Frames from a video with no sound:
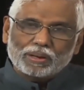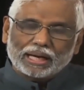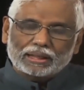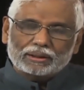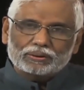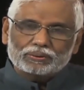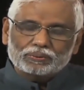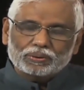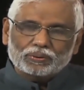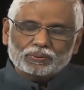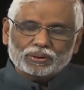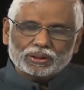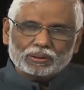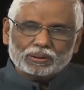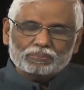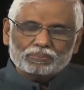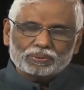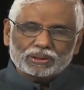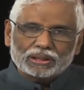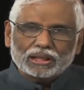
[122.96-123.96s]
back to our
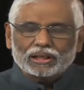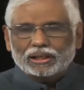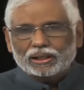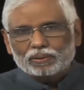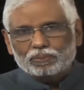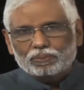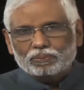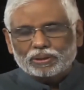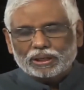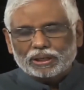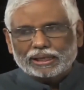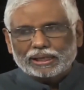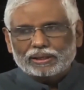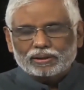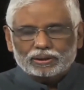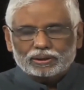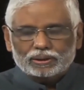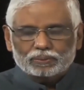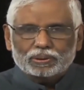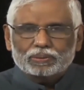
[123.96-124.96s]
reptilian brain
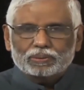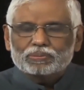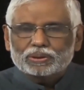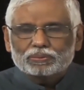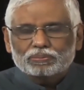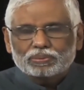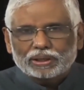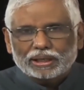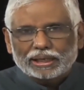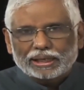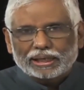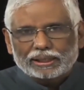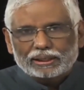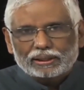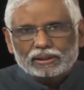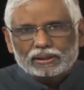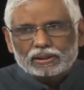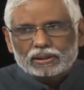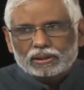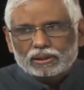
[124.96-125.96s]
or the primitive
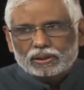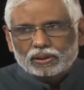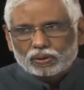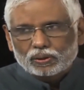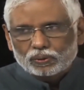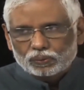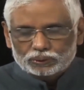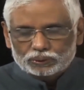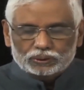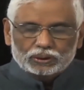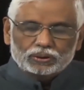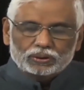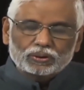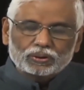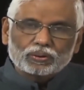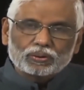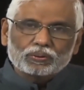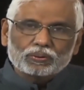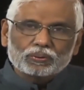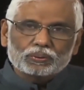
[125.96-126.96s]
brain, which
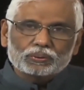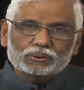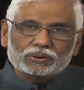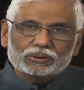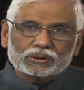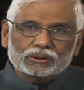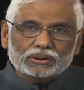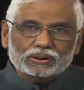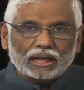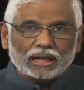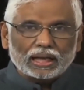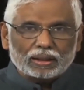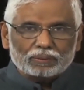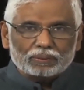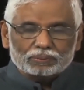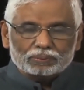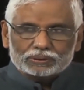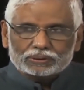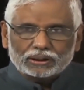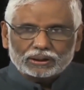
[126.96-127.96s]
includes the
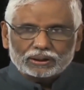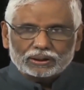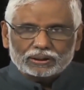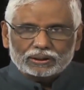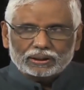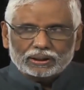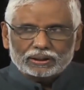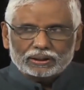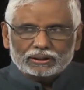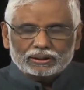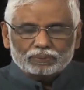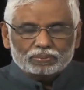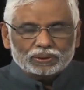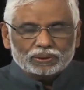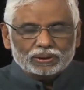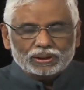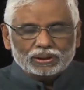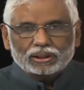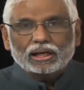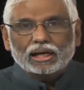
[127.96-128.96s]
thalamus and then the
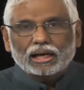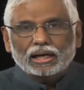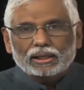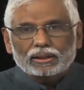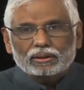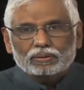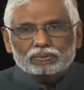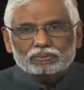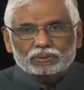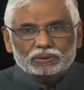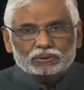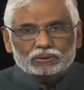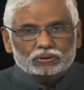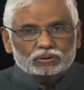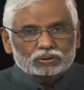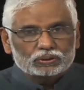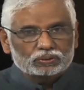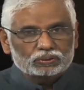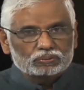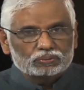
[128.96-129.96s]
pineal gland,
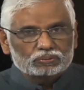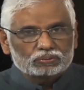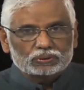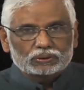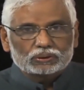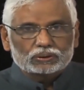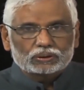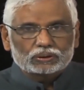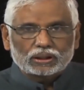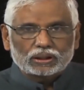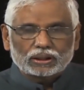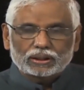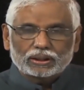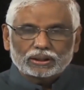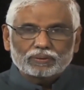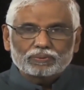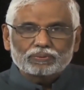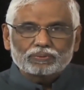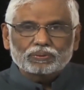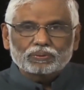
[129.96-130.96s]
which can
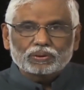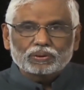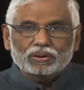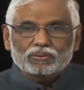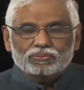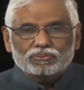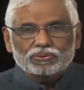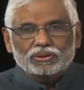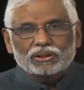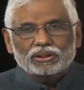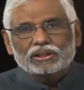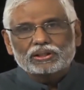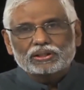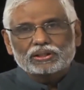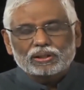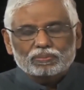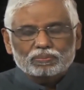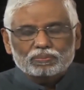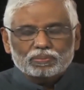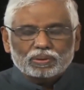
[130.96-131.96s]
give you
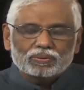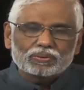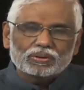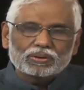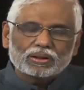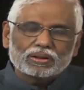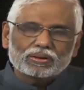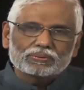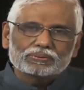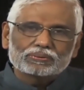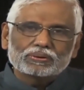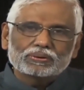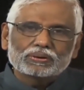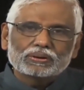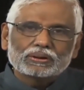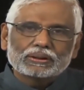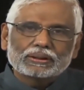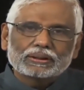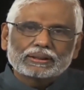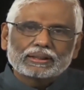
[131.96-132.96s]
infinite amount of
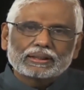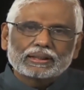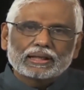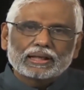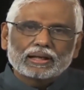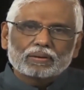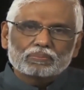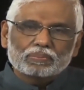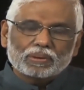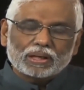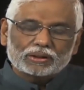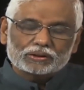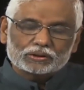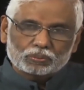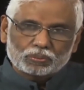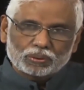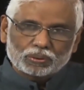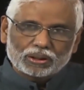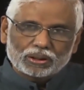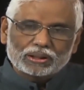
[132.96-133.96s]

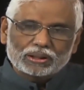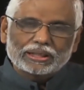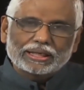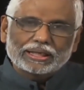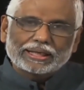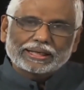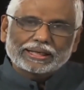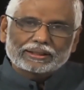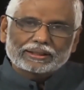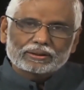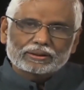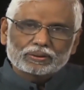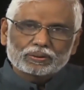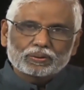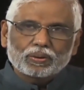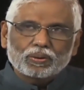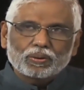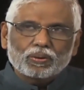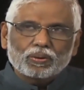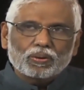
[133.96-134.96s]
possibility to
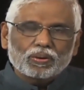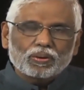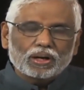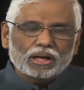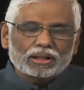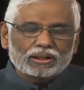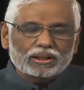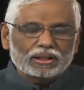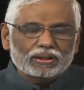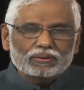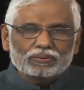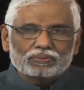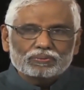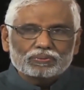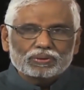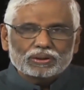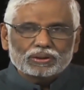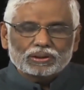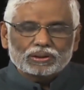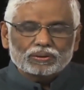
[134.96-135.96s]
go and
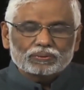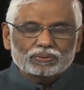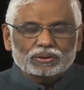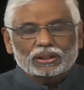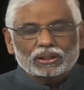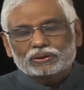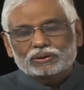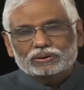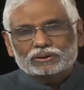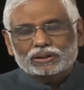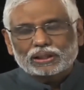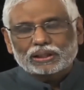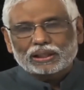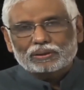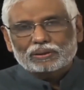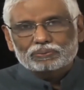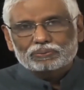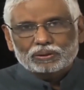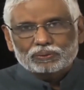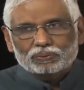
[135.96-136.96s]
live the outrageous
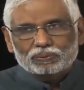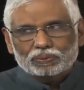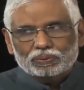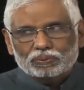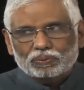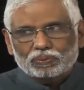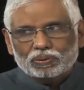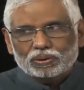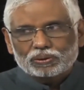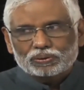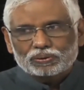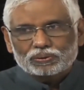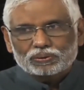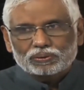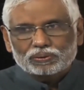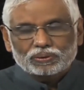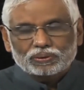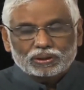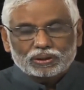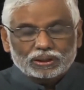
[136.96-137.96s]
life that we want
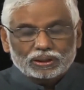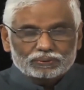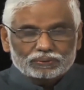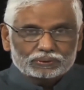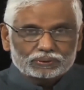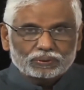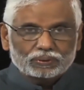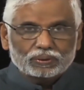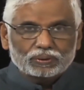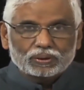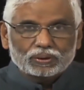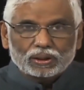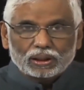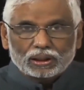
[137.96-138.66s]
to live. So